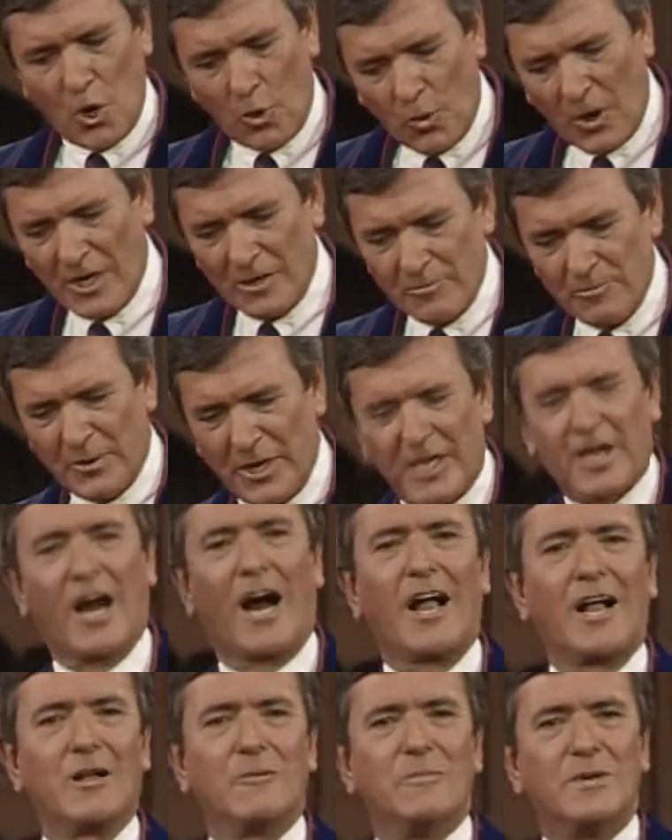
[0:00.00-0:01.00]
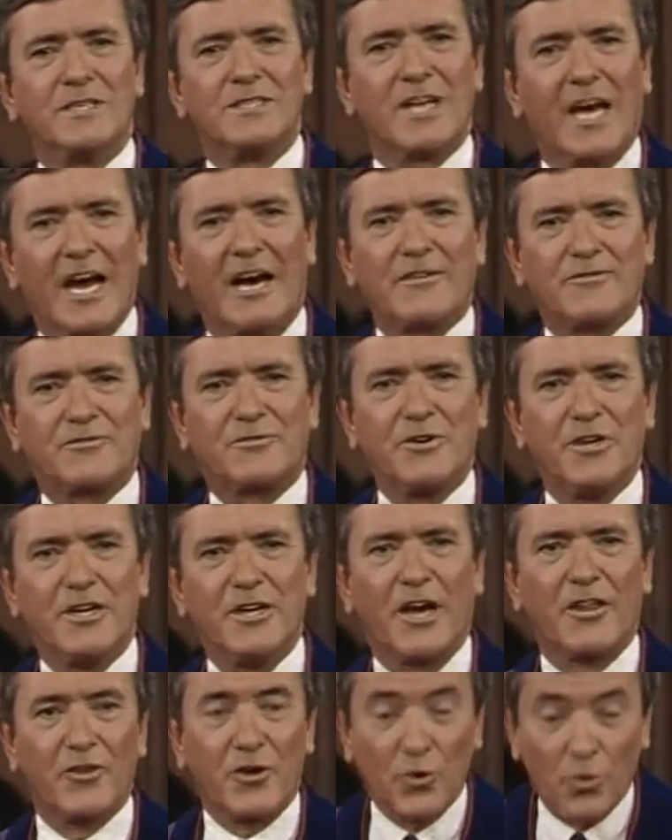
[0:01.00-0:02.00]
one beguilement after
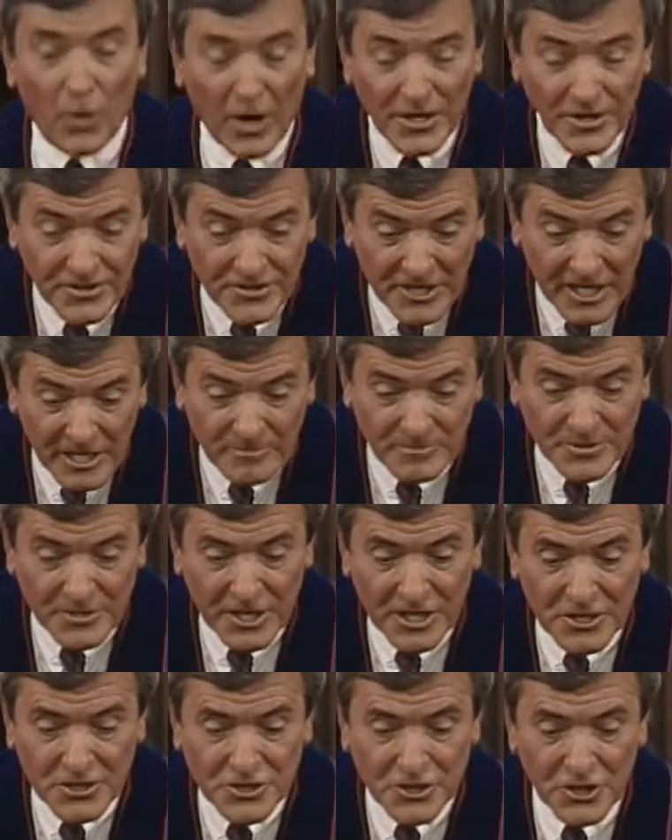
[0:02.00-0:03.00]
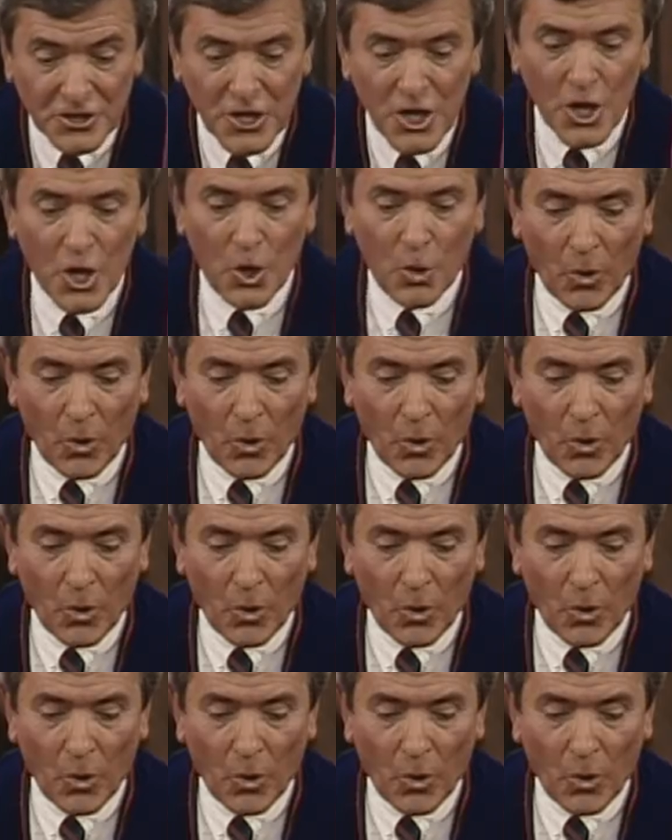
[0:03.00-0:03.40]
another, one temptation,